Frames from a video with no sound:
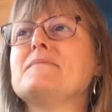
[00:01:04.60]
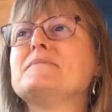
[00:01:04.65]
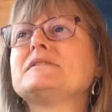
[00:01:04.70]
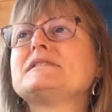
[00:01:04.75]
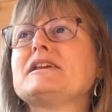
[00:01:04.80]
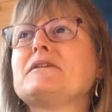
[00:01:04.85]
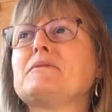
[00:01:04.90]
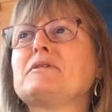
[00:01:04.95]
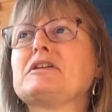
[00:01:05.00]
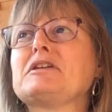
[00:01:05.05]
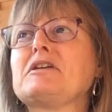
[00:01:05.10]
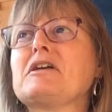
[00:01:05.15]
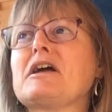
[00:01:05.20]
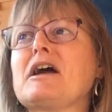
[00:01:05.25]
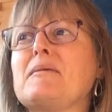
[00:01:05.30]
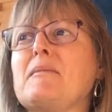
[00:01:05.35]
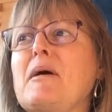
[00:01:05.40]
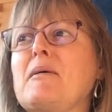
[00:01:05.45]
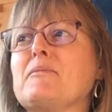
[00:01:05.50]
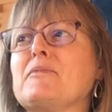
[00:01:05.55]
see what you can
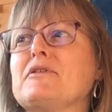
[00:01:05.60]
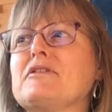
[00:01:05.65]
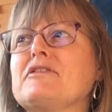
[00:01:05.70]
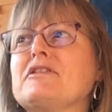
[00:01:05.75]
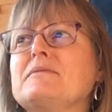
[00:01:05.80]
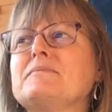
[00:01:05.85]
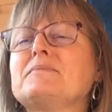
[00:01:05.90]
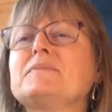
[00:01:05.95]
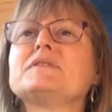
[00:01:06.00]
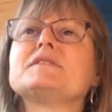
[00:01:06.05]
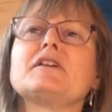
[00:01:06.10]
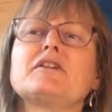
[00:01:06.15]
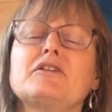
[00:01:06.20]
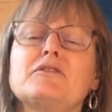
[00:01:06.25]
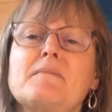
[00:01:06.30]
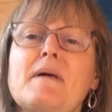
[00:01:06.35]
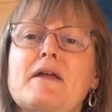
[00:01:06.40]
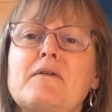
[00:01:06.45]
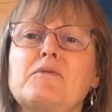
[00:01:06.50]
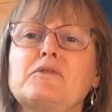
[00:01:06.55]
come up with. So
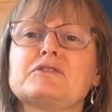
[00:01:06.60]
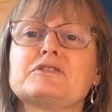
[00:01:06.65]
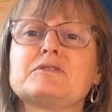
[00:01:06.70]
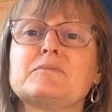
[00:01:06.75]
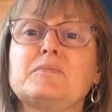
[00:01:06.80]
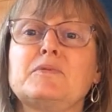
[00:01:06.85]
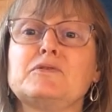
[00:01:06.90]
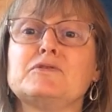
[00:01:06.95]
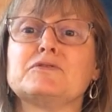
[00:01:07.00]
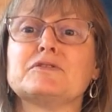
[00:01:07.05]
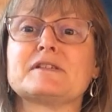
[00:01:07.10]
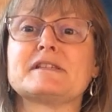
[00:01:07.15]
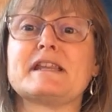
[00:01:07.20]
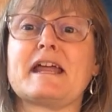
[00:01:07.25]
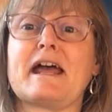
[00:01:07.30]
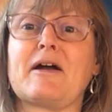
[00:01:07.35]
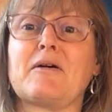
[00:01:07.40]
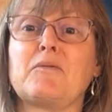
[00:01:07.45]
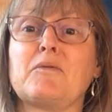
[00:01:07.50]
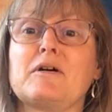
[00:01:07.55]
you may want to pause
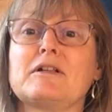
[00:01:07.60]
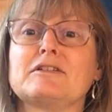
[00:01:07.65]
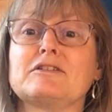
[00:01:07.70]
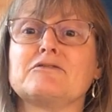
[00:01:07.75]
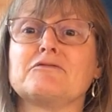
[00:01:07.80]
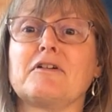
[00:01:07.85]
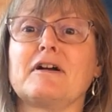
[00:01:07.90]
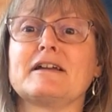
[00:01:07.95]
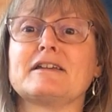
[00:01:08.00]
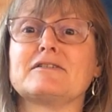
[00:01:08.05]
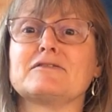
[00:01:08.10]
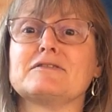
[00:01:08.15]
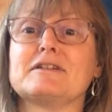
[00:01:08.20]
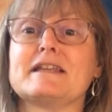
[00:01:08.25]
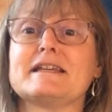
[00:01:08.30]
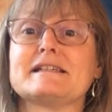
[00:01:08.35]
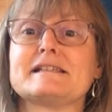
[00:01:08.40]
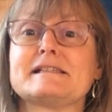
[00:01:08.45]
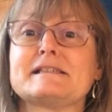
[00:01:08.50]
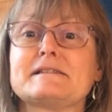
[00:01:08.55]
now while you write your
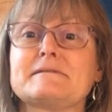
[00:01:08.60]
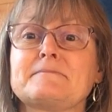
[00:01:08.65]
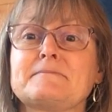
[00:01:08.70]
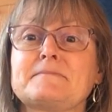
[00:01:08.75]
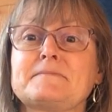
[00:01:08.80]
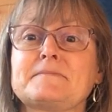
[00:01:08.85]
list.